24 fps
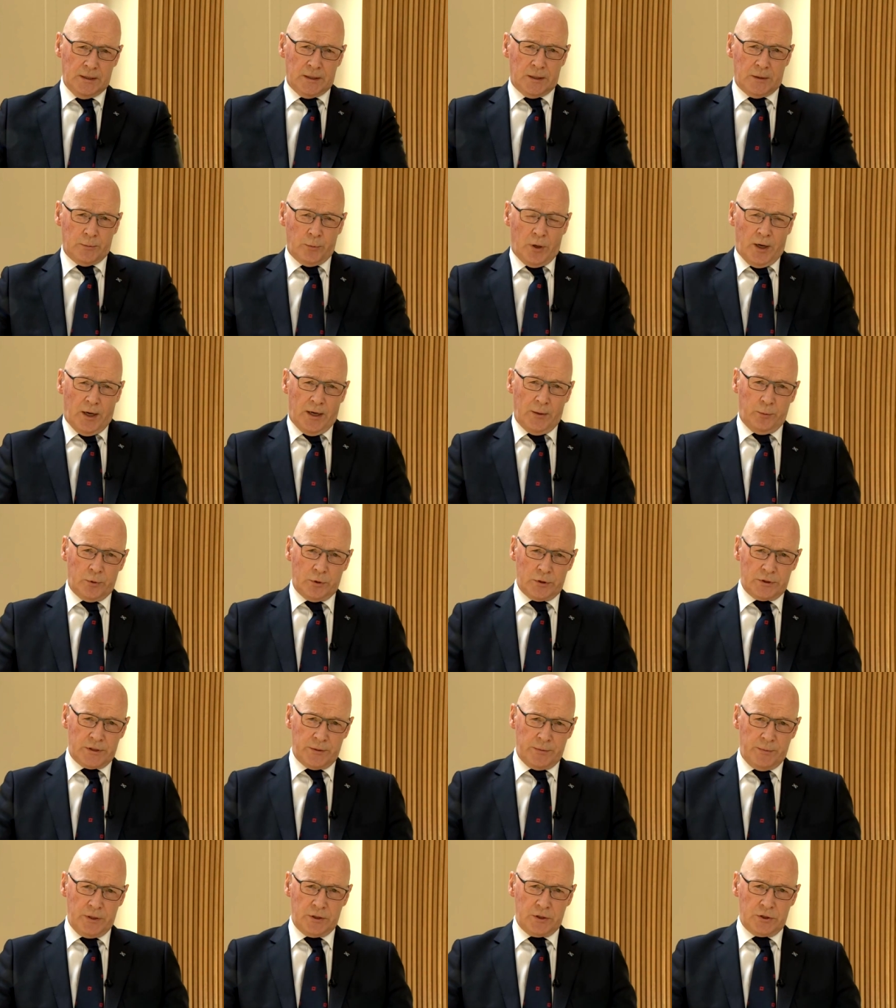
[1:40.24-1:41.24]
And what I want
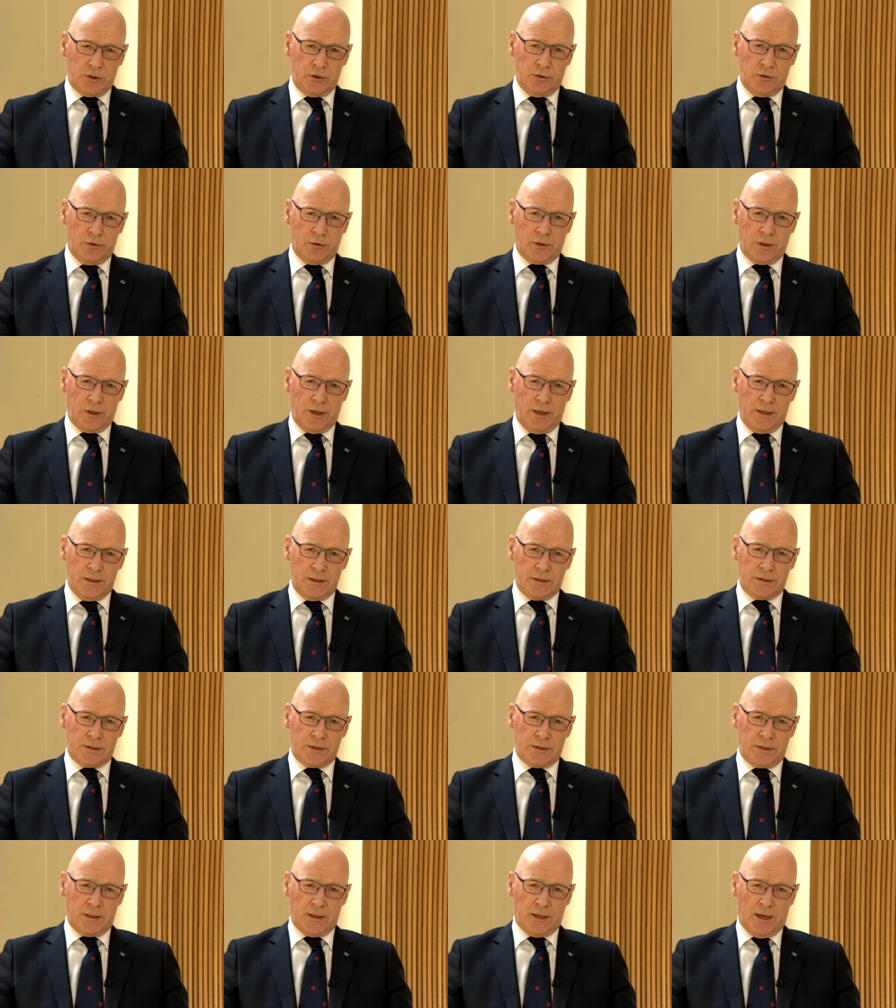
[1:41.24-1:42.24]
to make sure
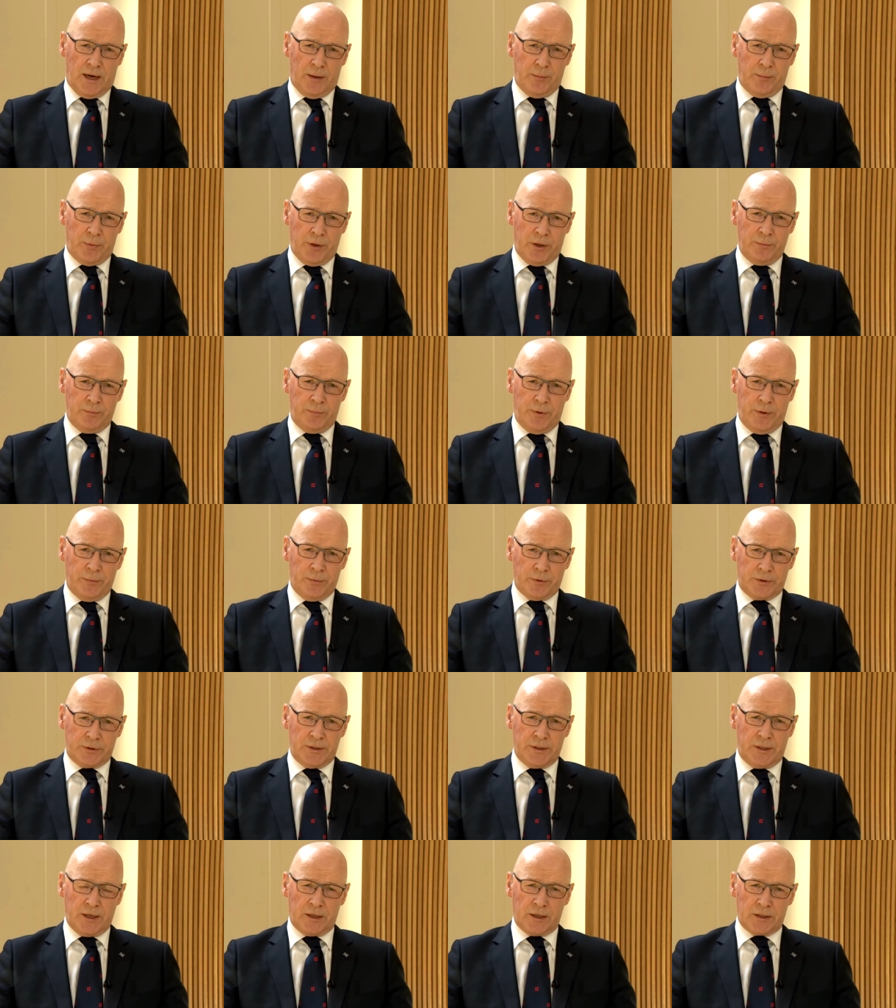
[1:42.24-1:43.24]
is that I bring people
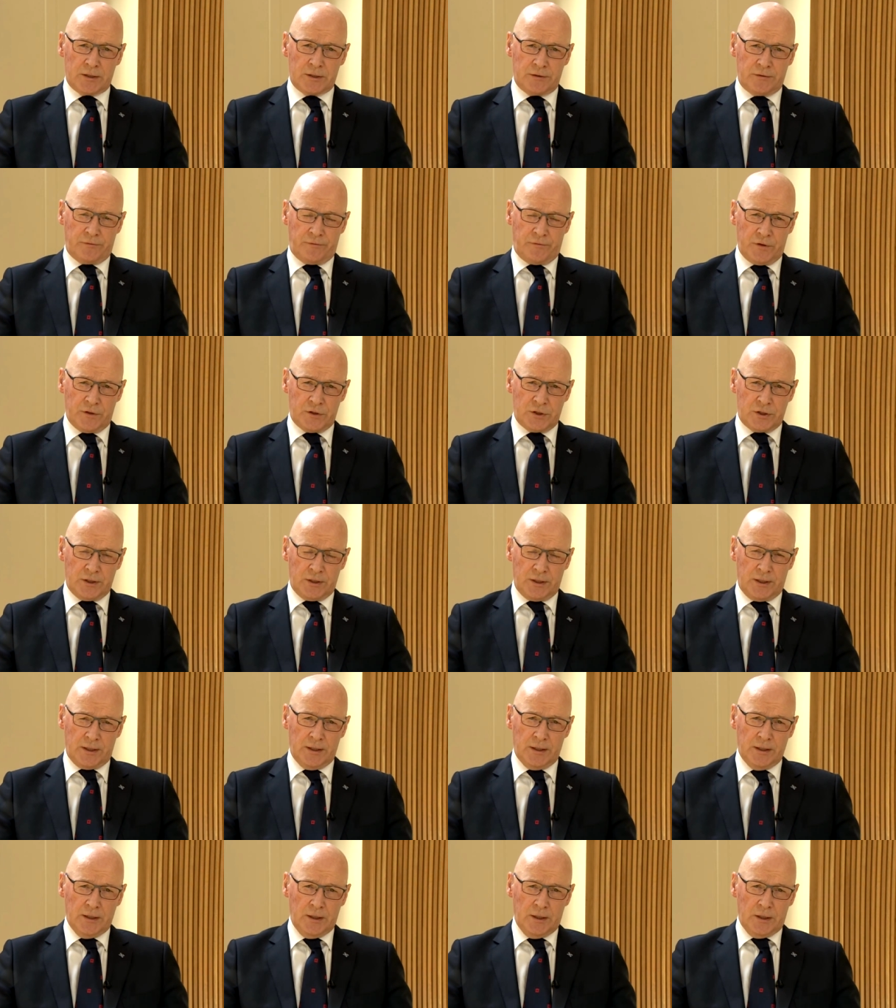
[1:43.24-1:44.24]
together
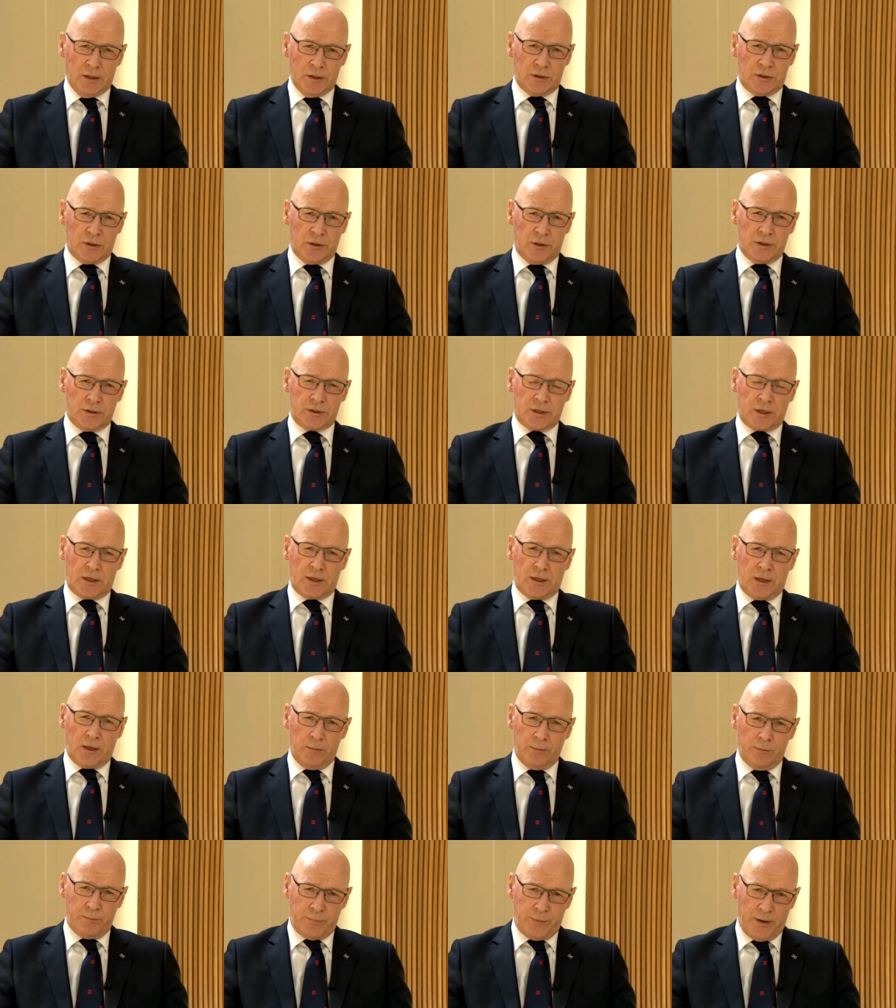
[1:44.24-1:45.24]
sufficiently so there's a
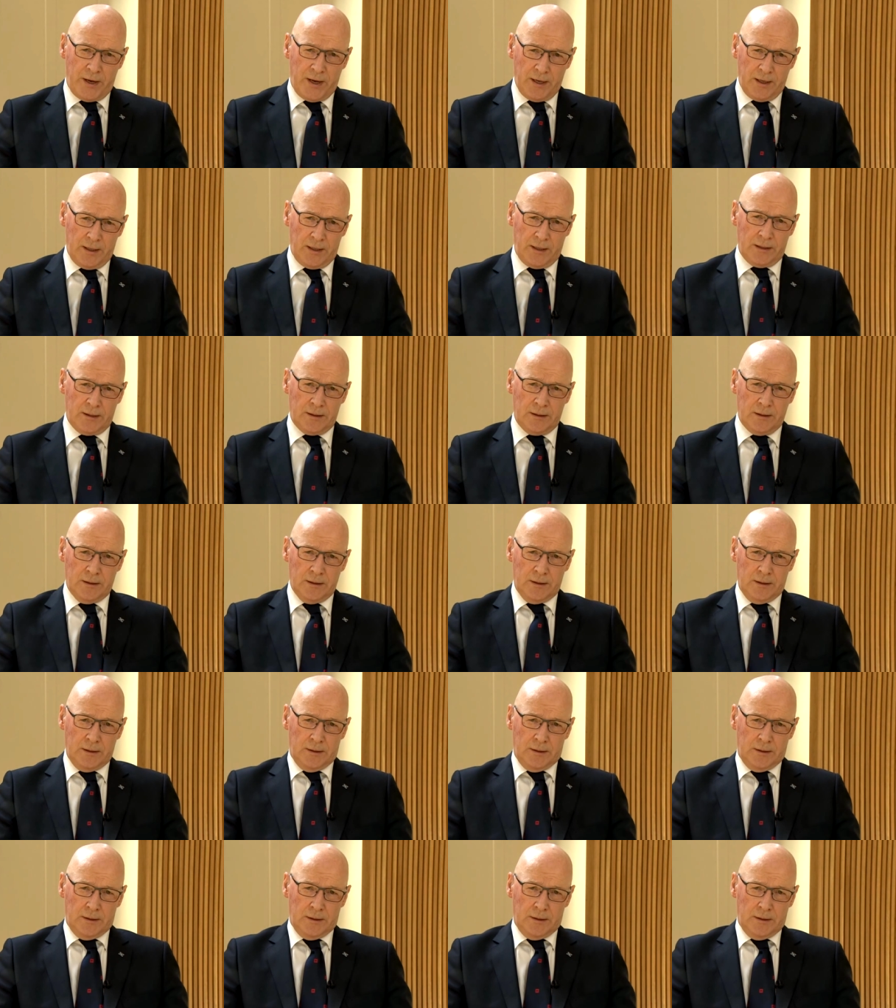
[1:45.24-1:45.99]
compelling